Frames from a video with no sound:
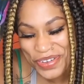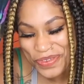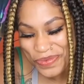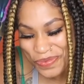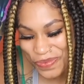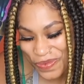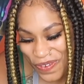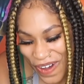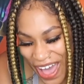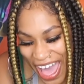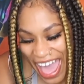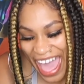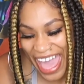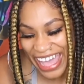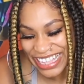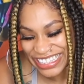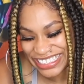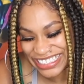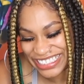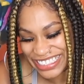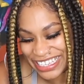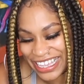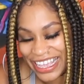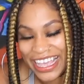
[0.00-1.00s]
What?
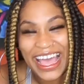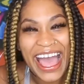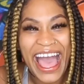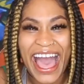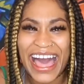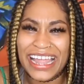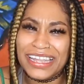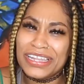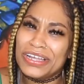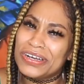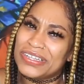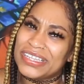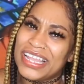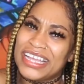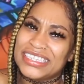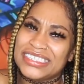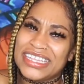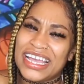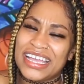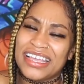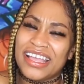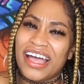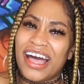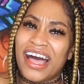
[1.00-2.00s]
I look like
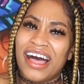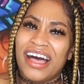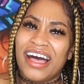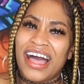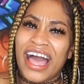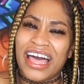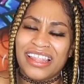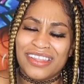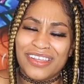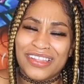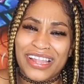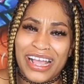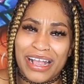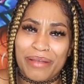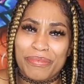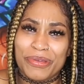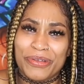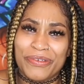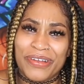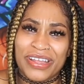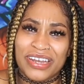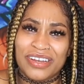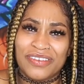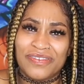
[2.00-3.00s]
that, y'all? I look like I'd be
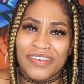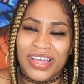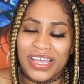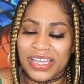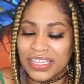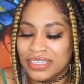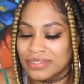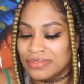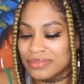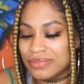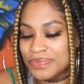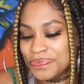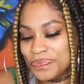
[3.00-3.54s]
ready to fight?